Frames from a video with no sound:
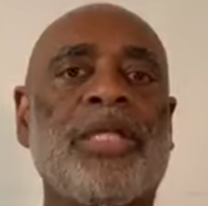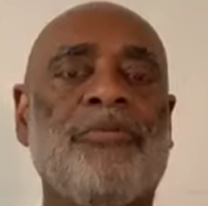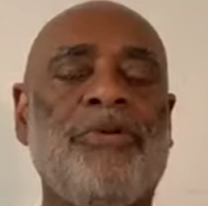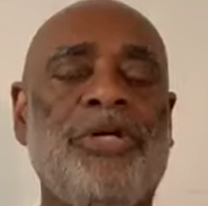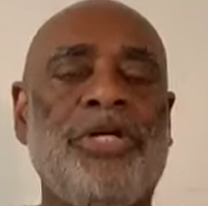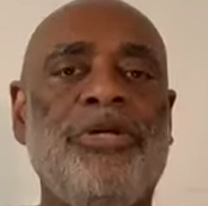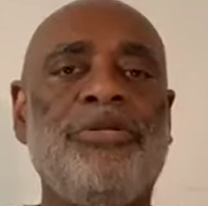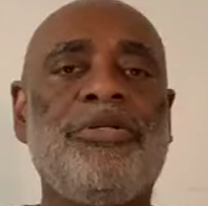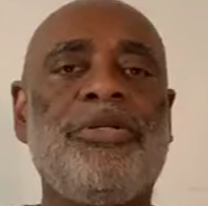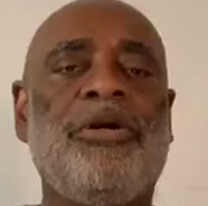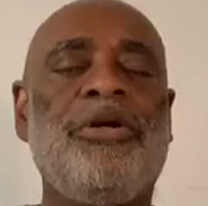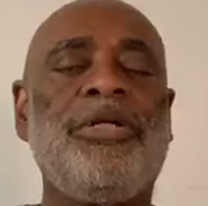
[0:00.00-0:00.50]

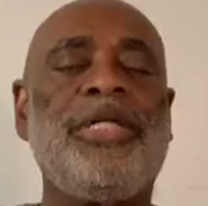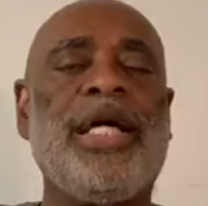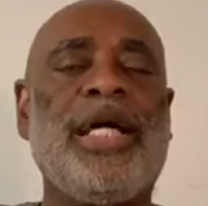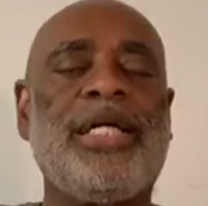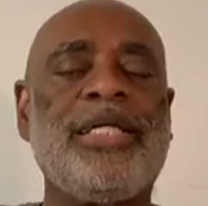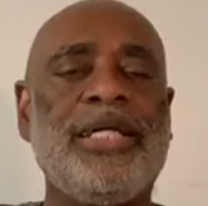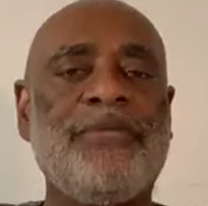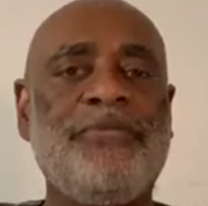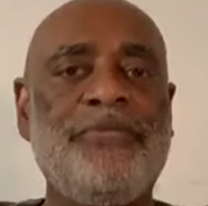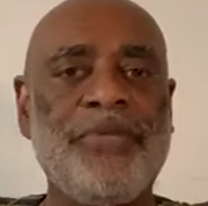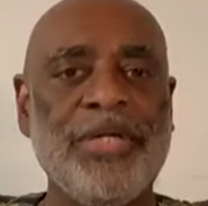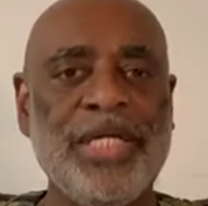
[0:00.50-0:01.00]
When you learn
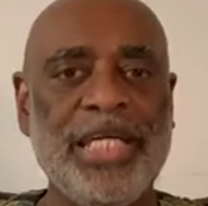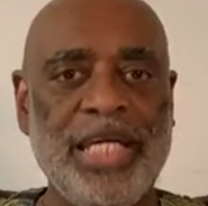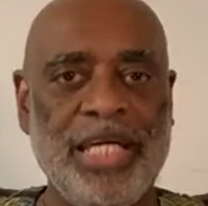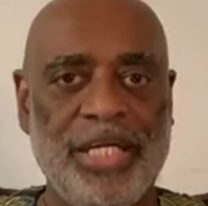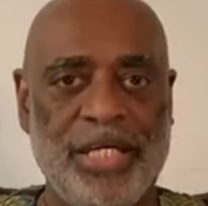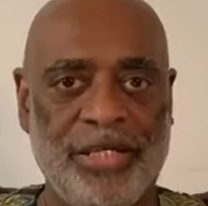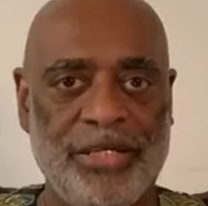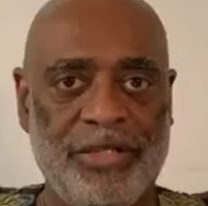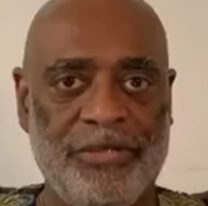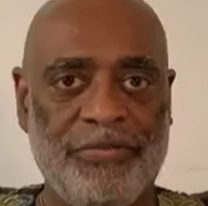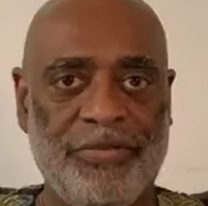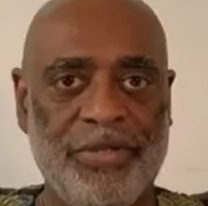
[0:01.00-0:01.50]
how to
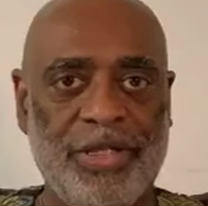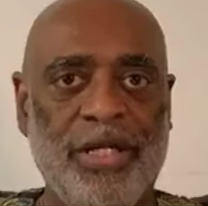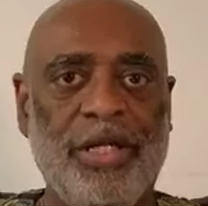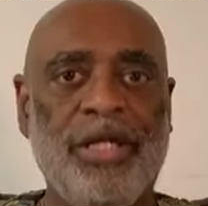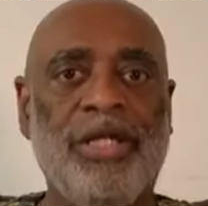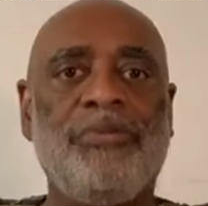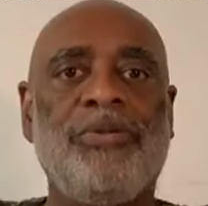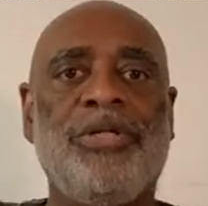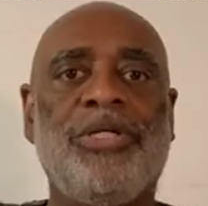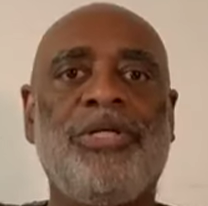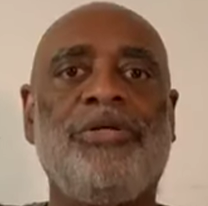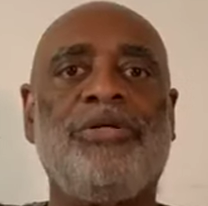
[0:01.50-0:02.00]
forgive,
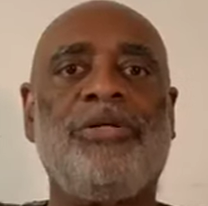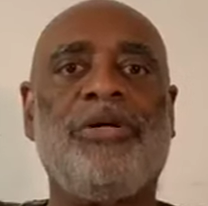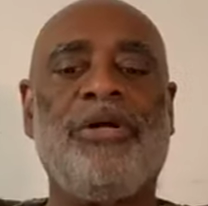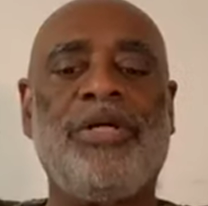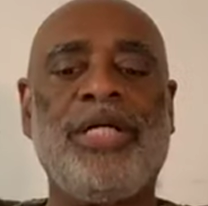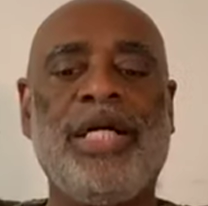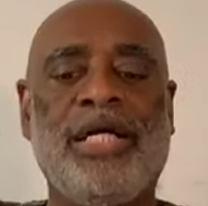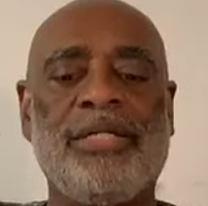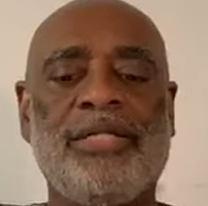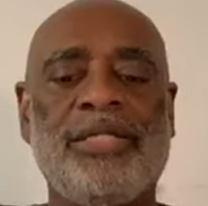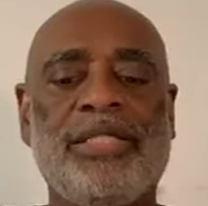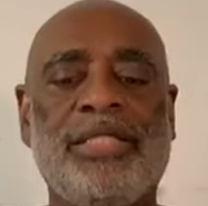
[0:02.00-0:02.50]
when you
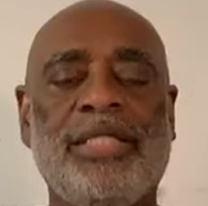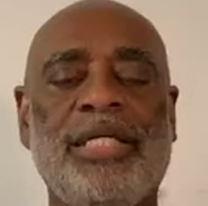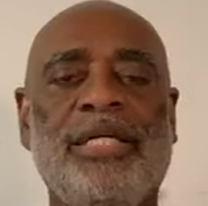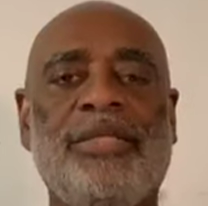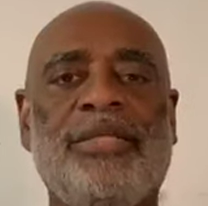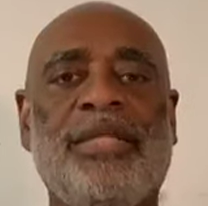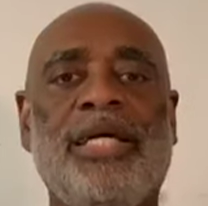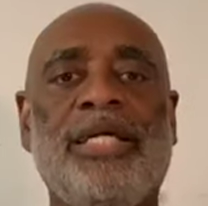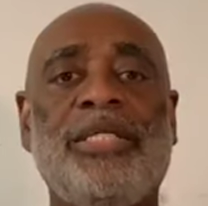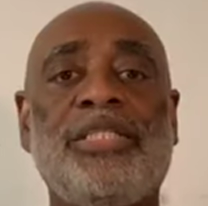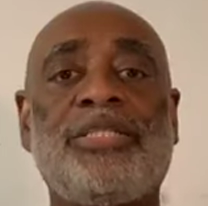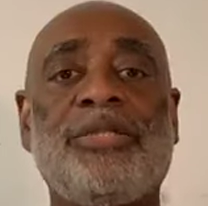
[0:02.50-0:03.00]
learn how to see
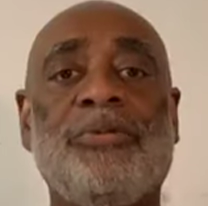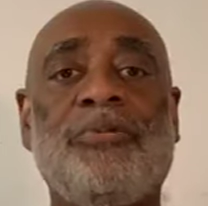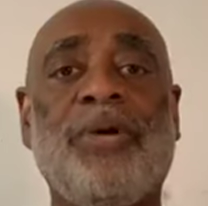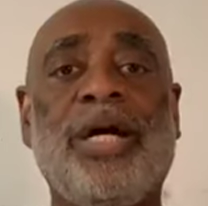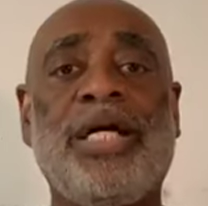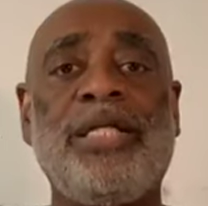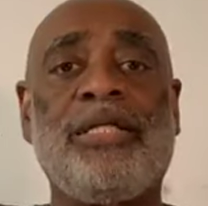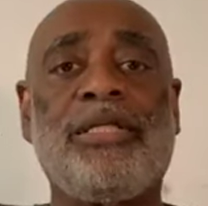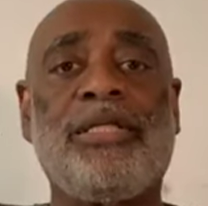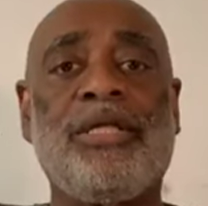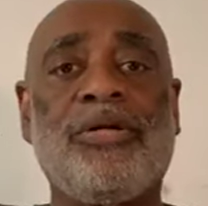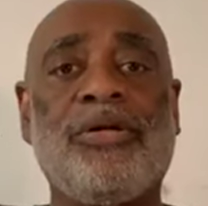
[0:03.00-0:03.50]
things the
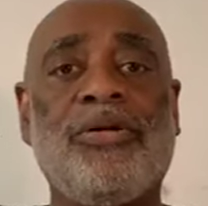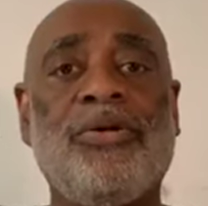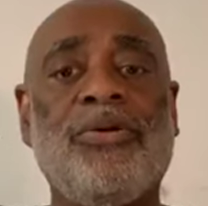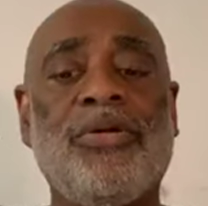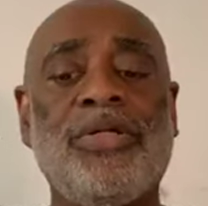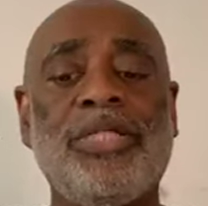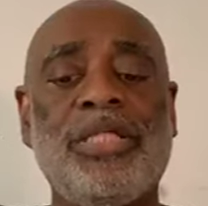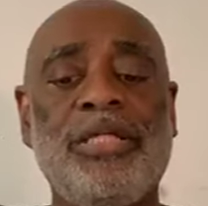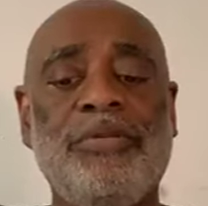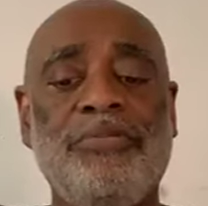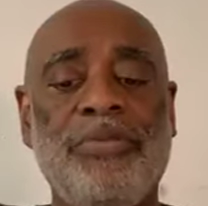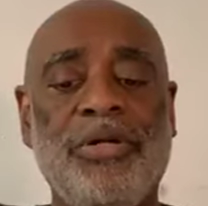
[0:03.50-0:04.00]
way that the
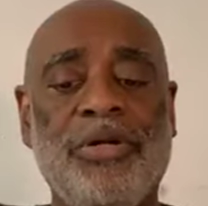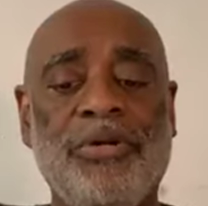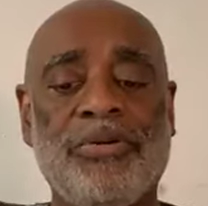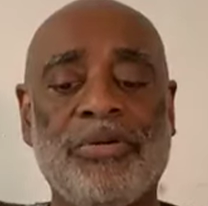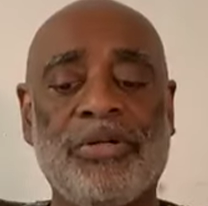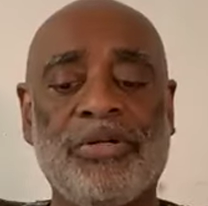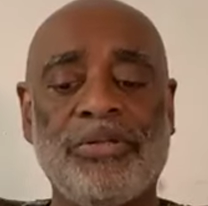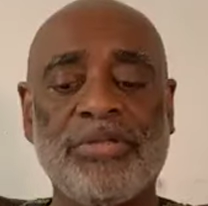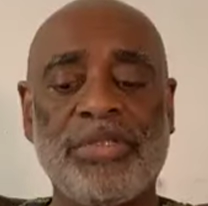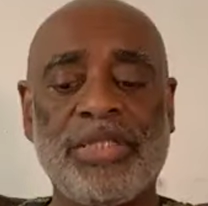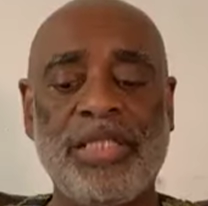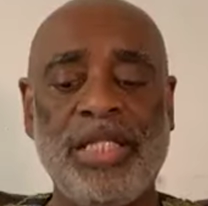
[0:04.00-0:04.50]
Course in
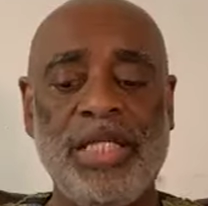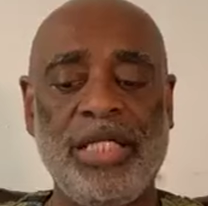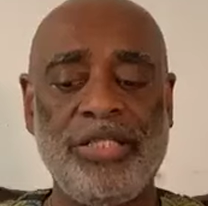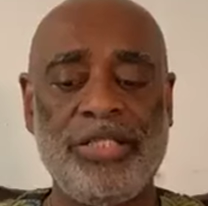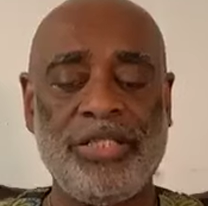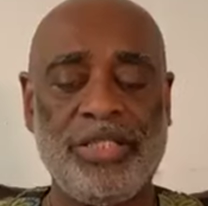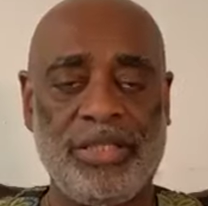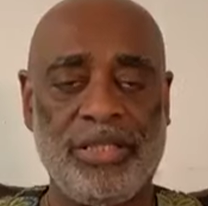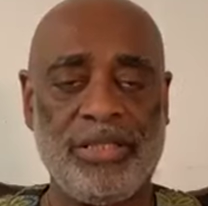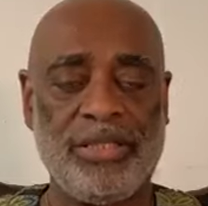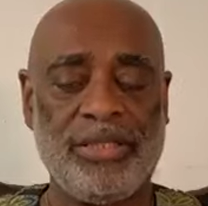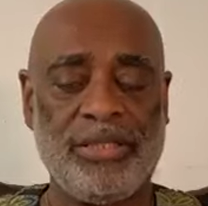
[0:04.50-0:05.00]
Miracles
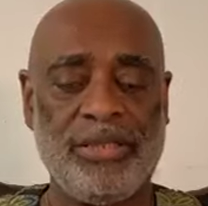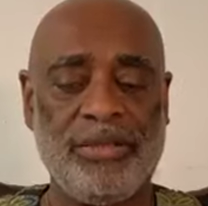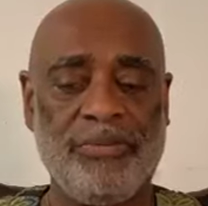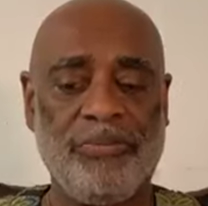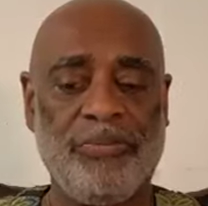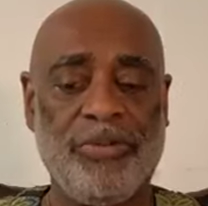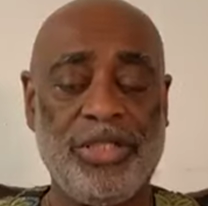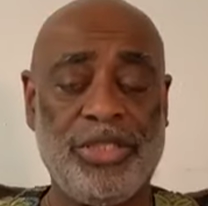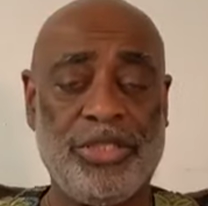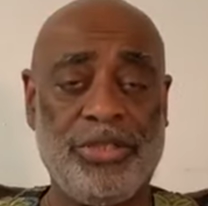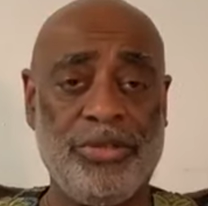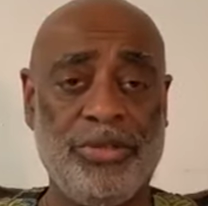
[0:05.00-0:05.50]
teaches,
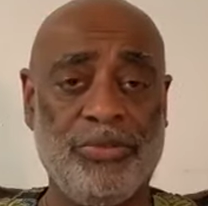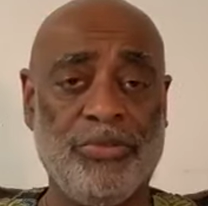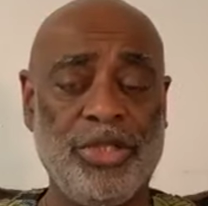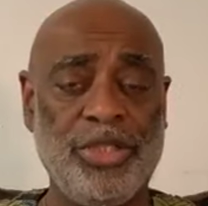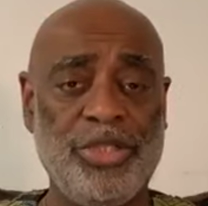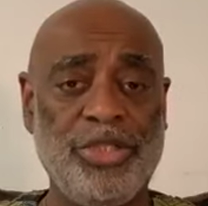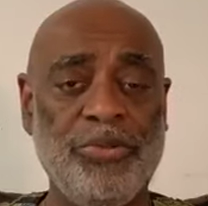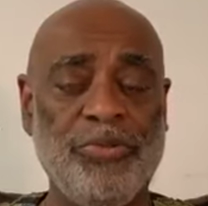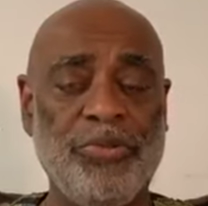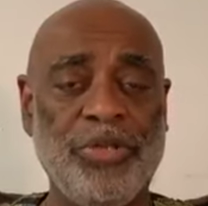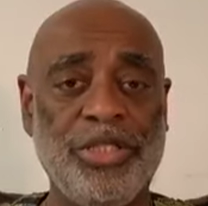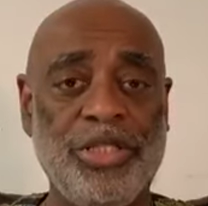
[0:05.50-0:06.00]
which is
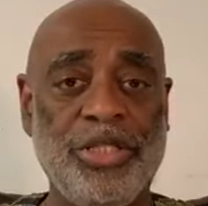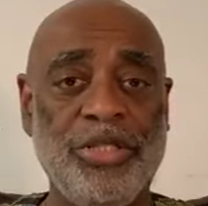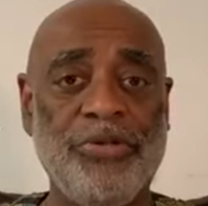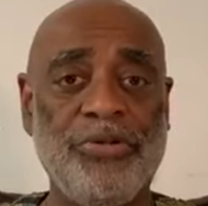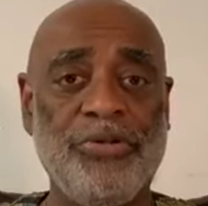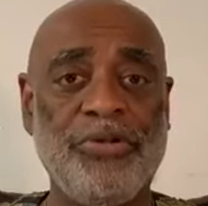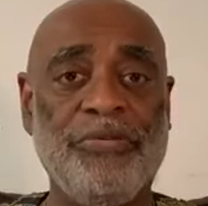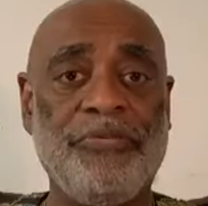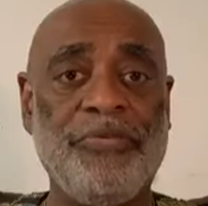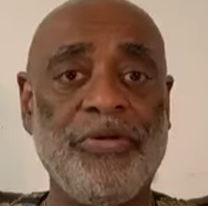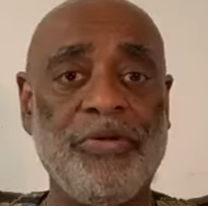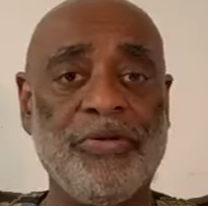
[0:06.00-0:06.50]
what you would
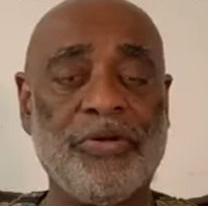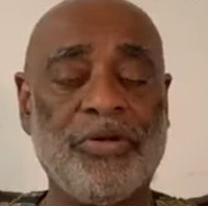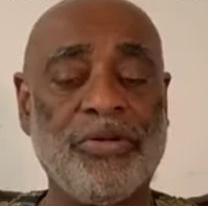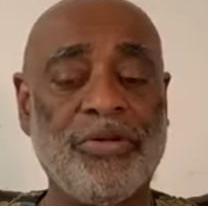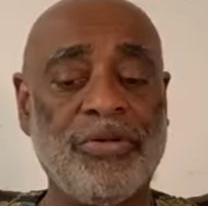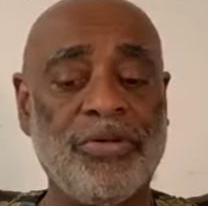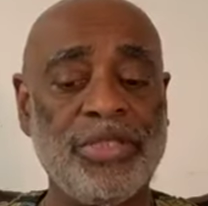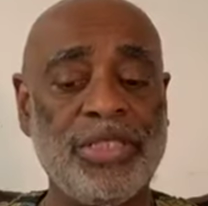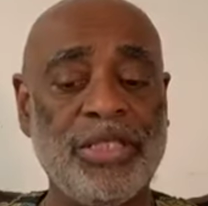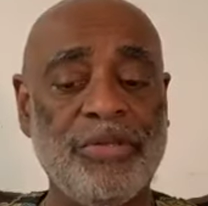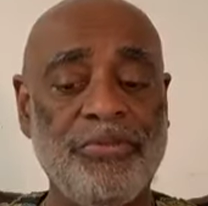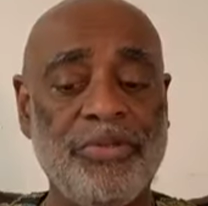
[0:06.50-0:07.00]
do if you're a
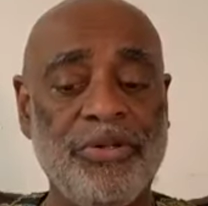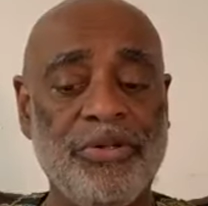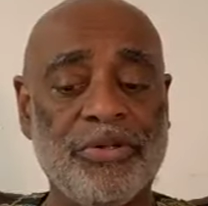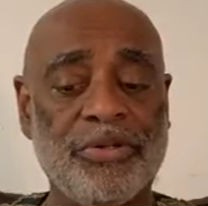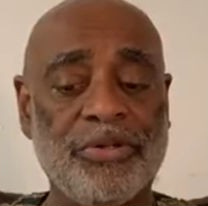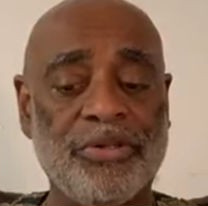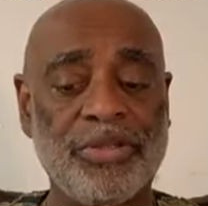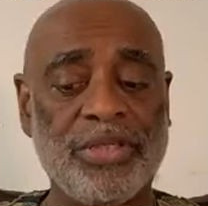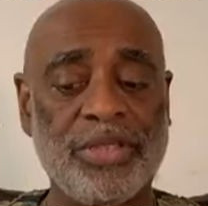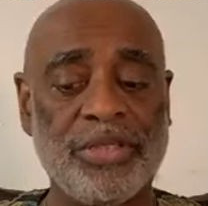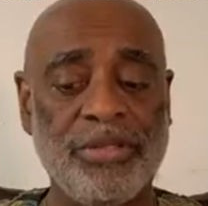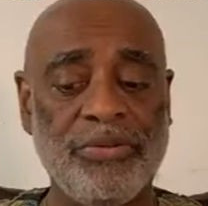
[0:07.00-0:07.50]
Course in
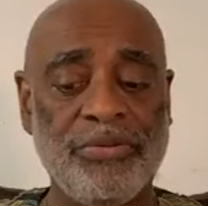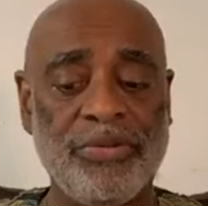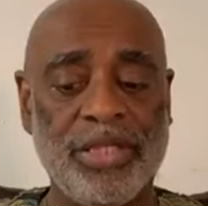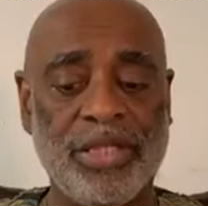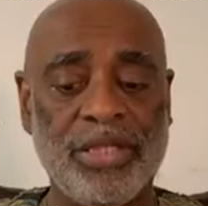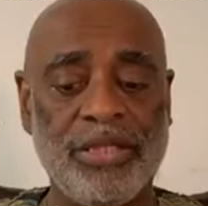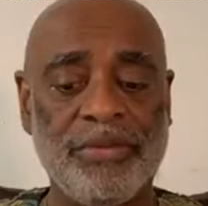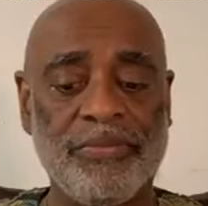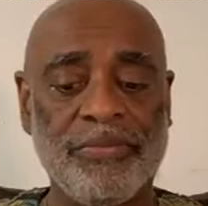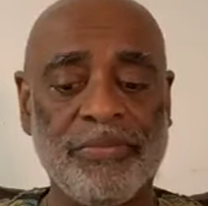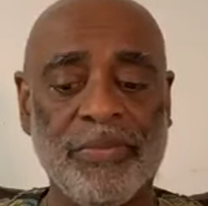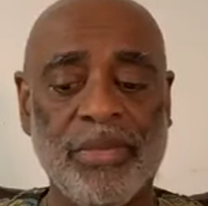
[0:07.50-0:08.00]
Miracles
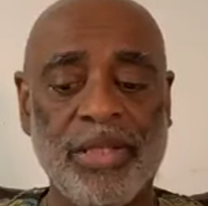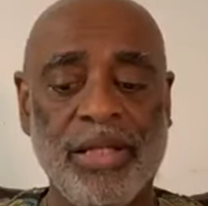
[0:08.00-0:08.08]
student,